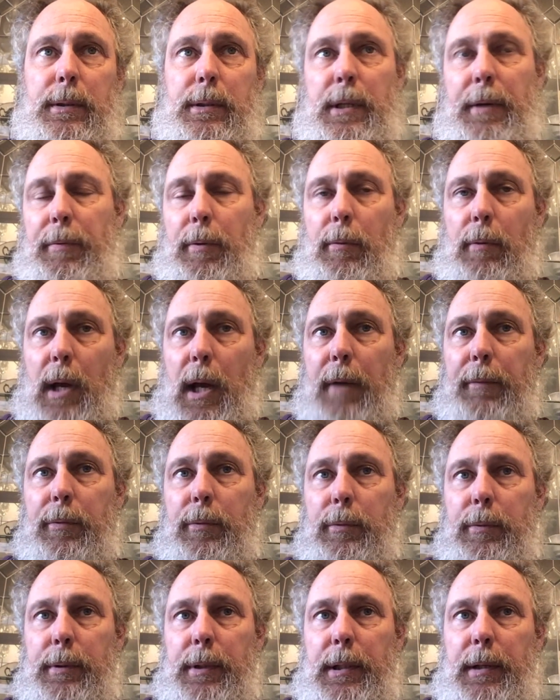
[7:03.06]
different
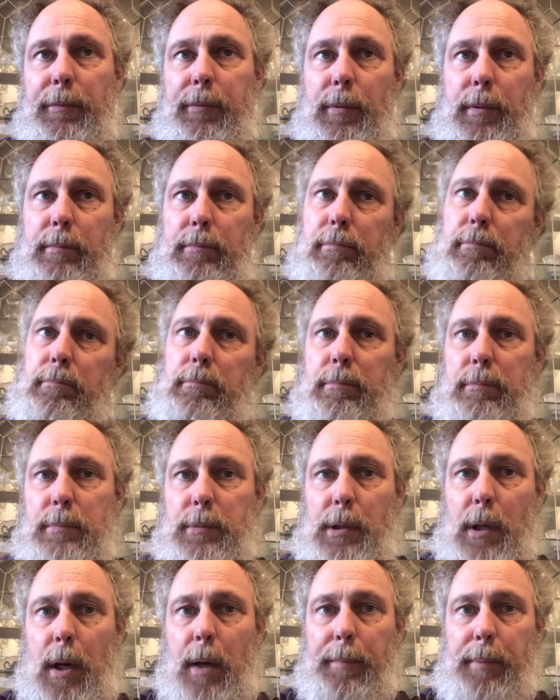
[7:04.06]
rifle, different
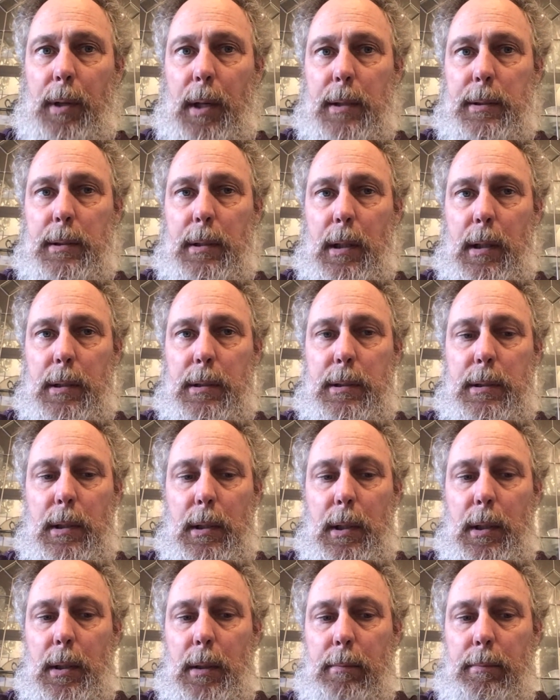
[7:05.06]
thought process,
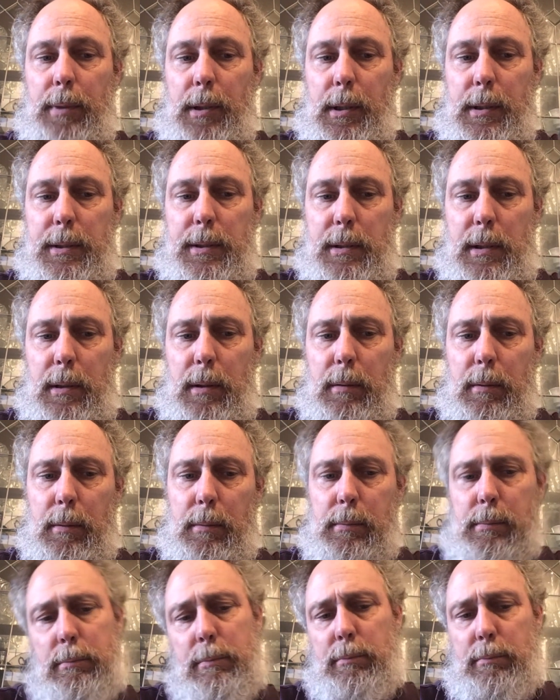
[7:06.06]
but
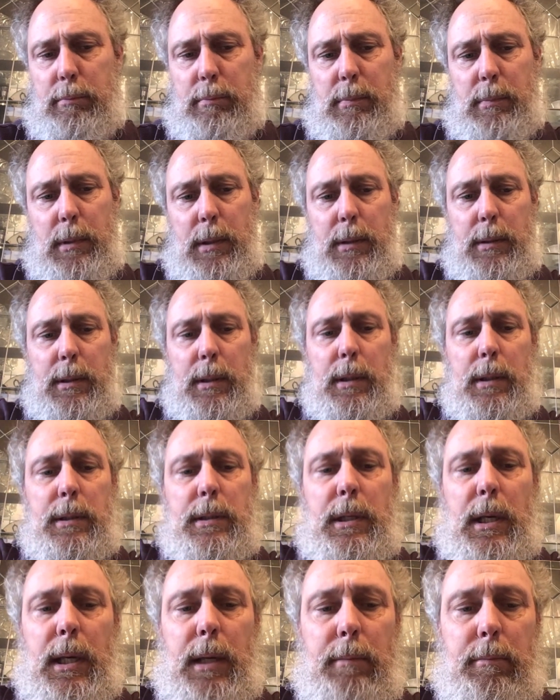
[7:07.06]
still, it's in the
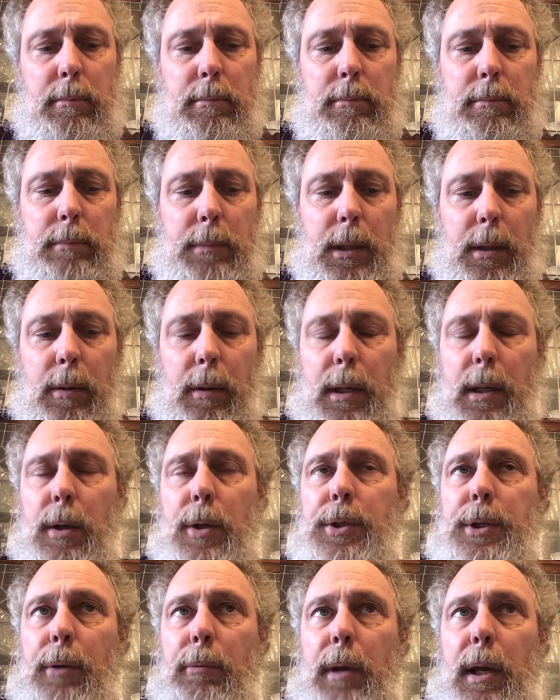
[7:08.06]
same,
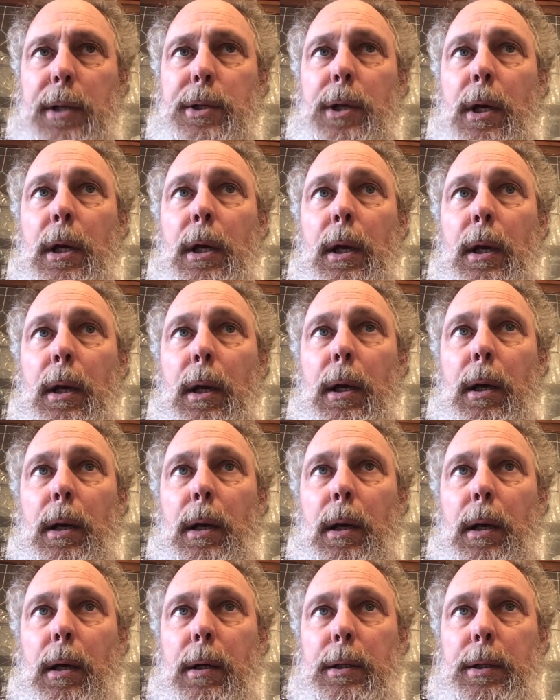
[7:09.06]
energy range.
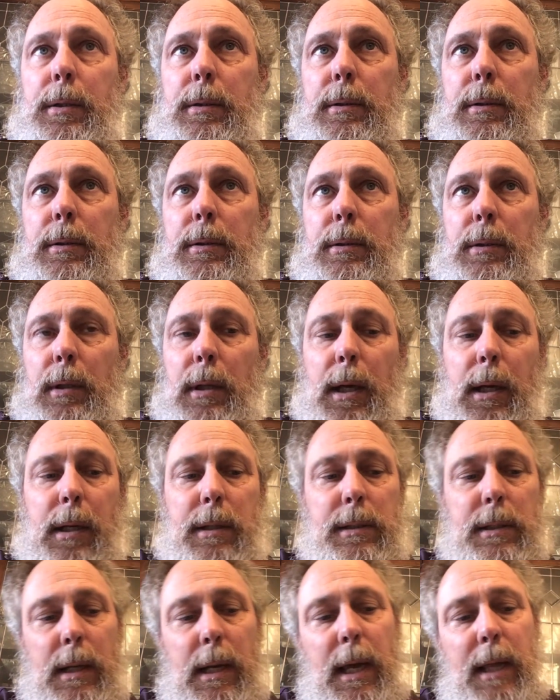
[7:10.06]
Like
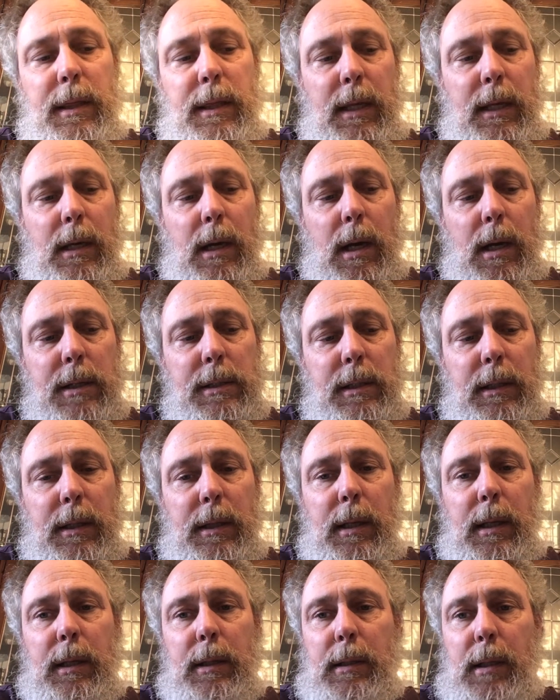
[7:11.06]
I said, honestly
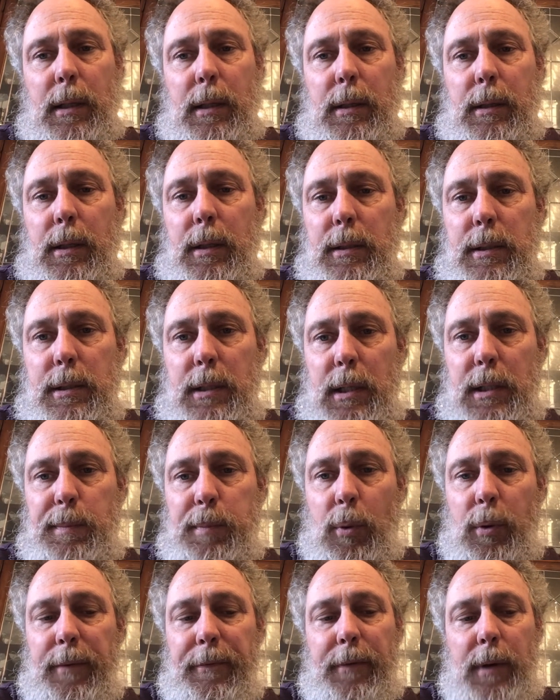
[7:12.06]
think that the
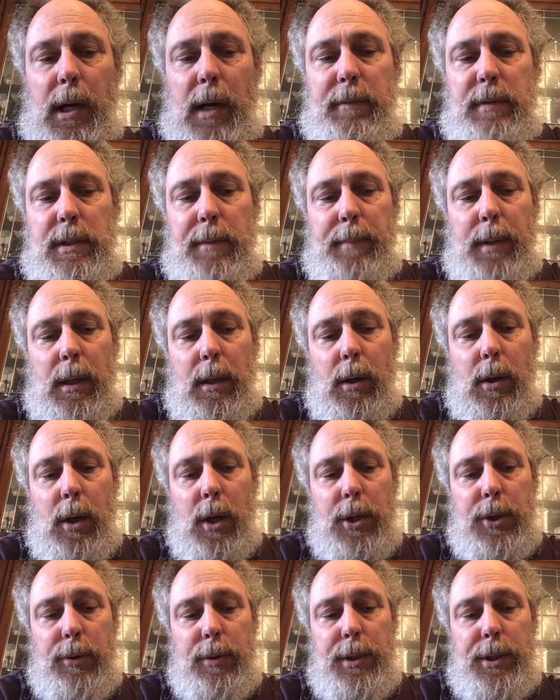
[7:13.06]
6.5 is a better
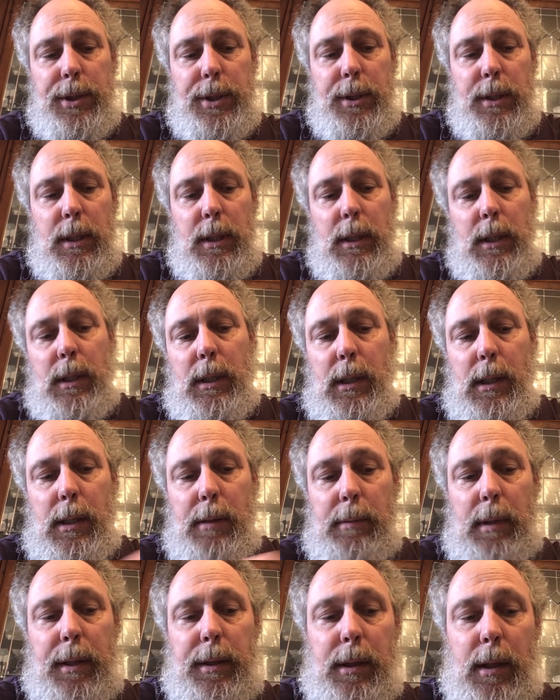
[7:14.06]
cartridge.
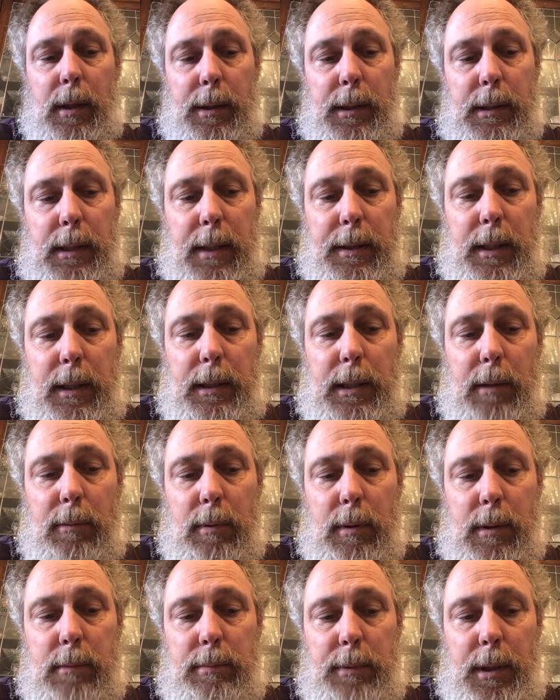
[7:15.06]
I think they
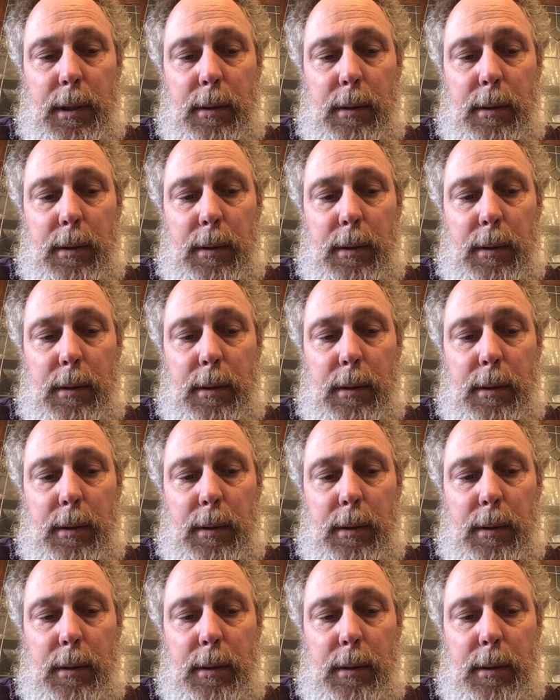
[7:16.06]
were,